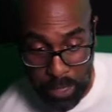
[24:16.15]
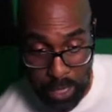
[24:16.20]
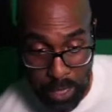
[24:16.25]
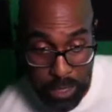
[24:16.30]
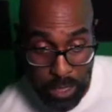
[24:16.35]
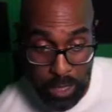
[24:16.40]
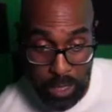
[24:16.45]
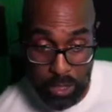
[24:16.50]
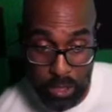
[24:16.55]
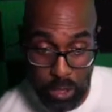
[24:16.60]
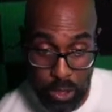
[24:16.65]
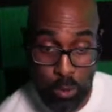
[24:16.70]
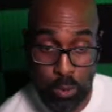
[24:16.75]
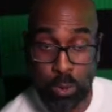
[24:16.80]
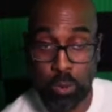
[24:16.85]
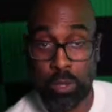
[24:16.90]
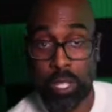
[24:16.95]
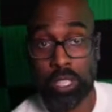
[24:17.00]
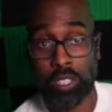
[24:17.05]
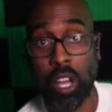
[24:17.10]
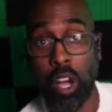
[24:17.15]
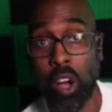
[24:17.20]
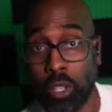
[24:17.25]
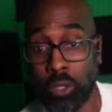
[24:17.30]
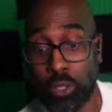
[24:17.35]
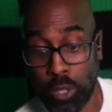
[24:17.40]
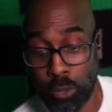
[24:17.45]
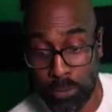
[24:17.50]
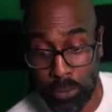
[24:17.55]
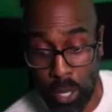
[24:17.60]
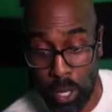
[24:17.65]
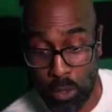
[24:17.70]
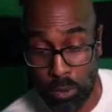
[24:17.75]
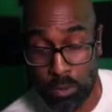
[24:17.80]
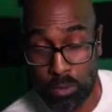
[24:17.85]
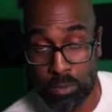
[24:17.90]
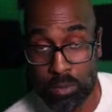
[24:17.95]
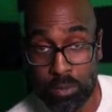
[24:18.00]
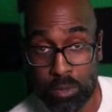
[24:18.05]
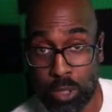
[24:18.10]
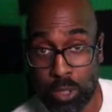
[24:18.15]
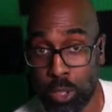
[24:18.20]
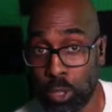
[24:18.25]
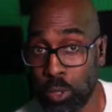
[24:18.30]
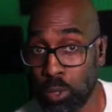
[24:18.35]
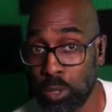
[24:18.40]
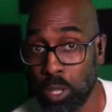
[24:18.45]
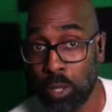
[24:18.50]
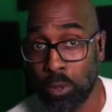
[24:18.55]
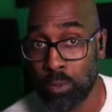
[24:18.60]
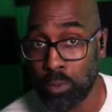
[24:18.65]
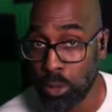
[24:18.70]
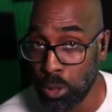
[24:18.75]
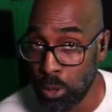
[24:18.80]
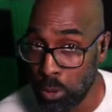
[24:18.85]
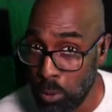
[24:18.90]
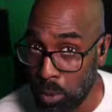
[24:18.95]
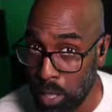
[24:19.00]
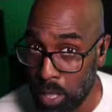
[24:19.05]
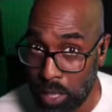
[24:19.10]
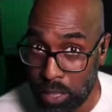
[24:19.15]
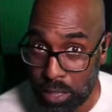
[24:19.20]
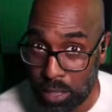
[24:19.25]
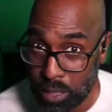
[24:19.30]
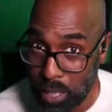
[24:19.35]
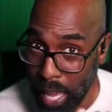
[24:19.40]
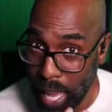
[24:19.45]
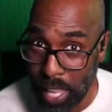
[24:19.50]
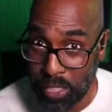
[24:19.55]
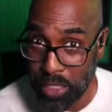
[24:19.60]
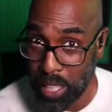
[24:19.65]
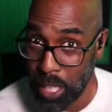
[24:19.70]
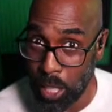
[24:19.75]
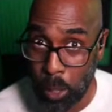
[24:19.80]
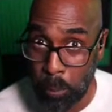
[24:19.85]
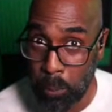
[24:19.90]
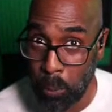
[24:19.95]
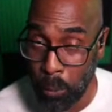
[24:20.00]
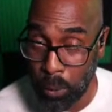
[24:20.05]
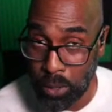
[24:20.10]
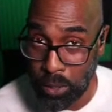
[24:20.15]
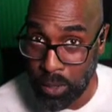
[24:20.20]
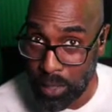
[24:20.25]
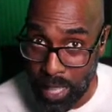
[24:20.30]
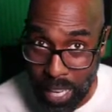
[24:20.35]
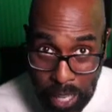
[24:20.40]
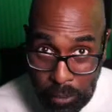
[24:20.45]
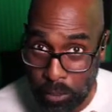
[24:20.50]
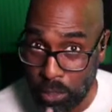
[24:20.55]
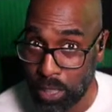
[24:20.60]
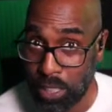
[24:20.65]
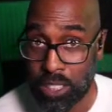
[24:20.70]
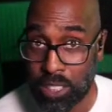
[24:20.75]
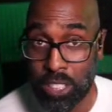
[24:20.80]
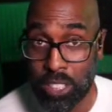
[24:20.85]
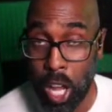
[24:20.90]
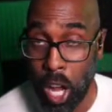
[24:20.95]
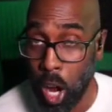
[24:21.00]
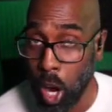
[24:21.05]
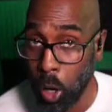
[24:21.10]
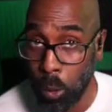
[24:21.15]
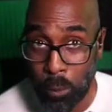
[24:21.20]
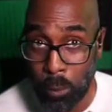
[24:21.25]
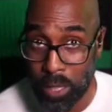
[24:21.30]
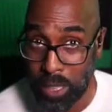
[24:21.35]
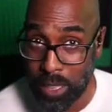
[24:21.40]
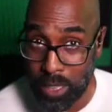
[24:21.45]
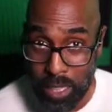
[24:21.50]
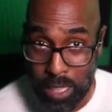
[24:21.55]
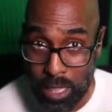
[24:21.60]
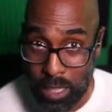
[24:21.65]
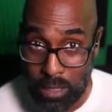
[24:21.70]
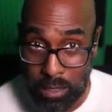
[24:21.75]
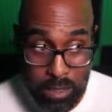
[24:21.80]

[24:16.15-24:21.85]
is you do this all on your phone. You don't do this at the airport. Everything's already done.